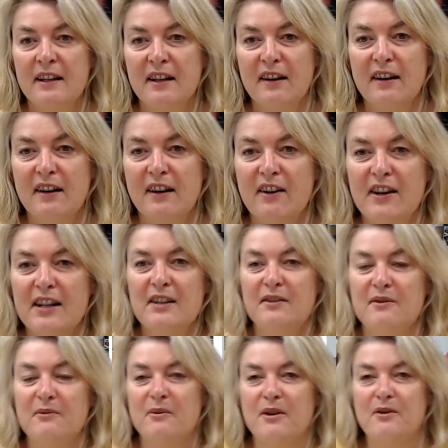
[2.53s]
Hi,
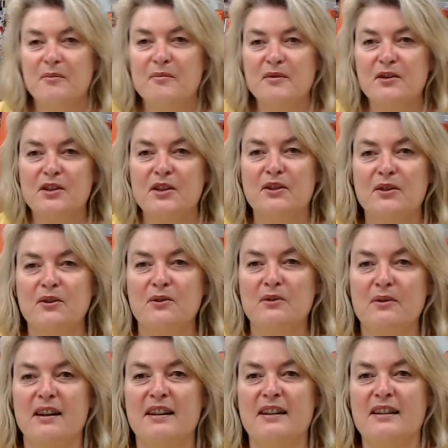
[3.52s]
welcome to
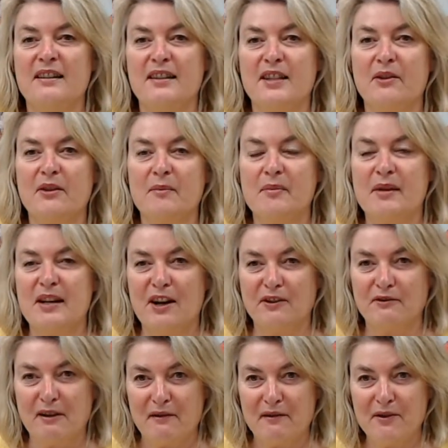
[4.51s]
Sewing Bee
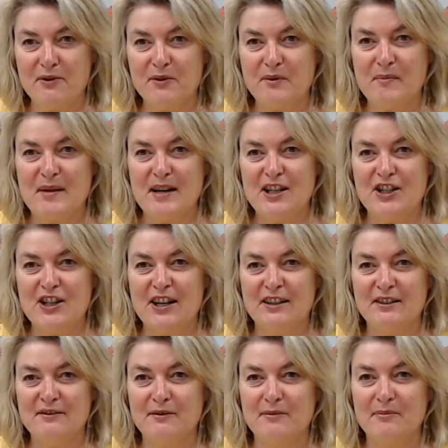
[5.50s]
Unravelled with me, Jane
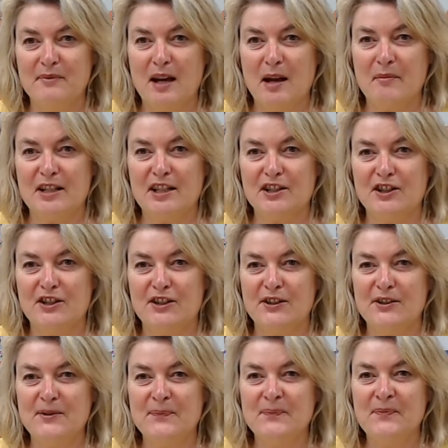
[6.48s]
from Haberdasher
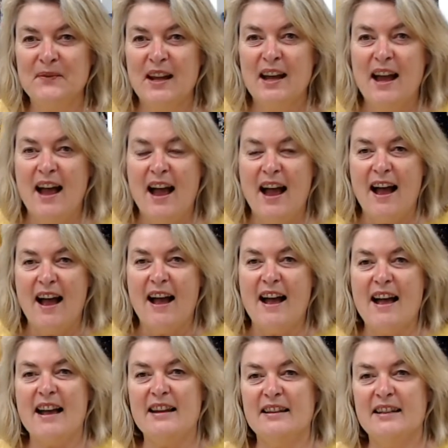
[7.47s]

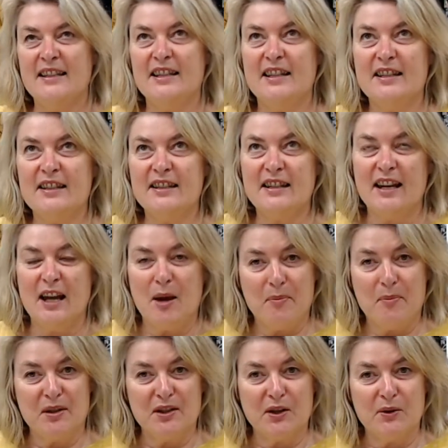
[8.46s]
and this is
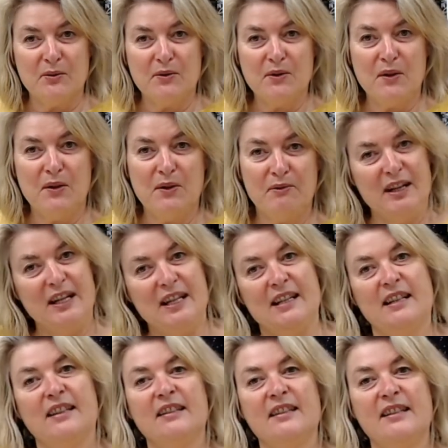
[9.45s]
episode 3,
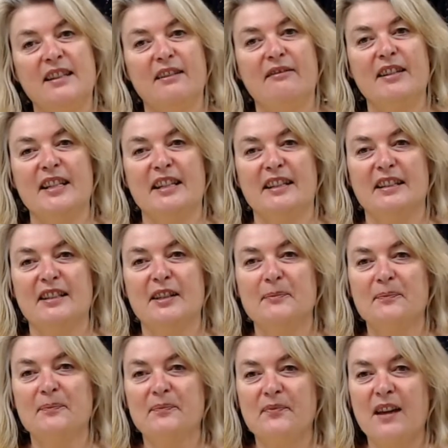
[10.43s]
series 8.
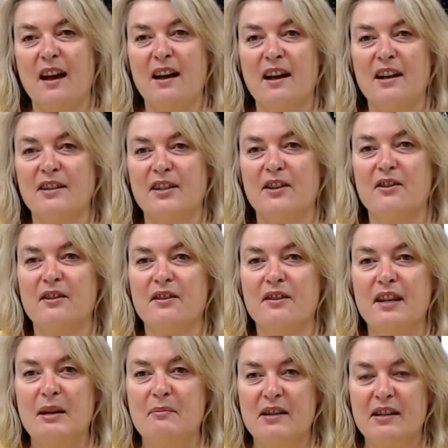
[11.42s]
So the
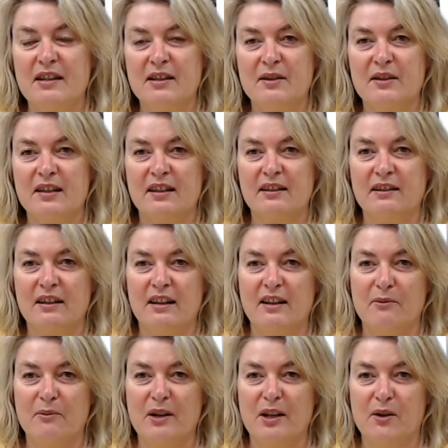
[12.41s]
theme this
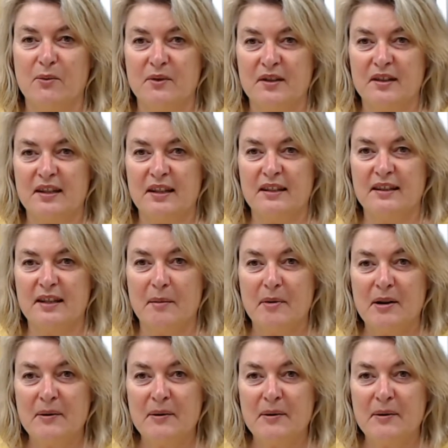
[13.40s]
week was summer,